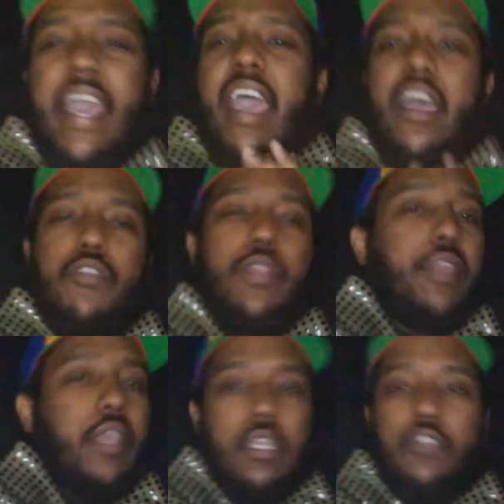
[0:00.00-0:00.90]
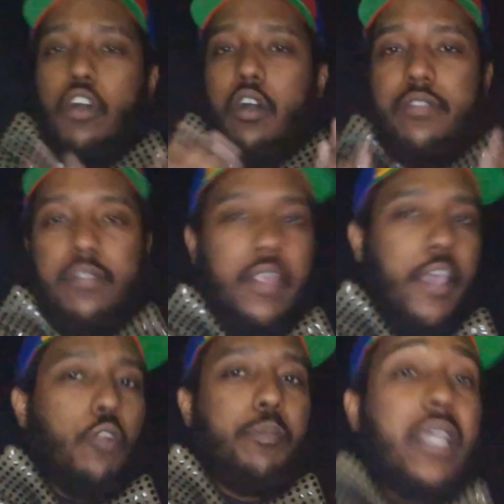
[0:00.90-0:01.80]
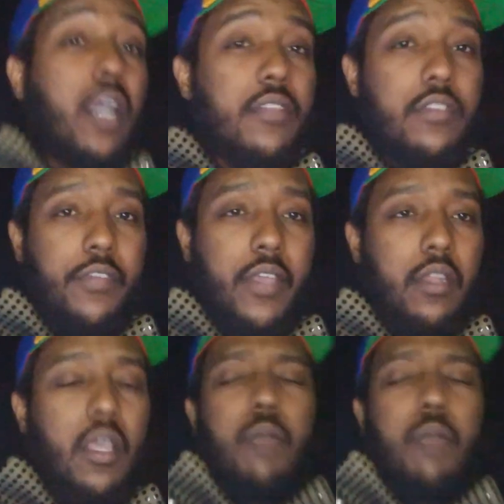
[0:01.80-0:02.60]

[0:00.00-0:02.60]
everything is on sale because of it.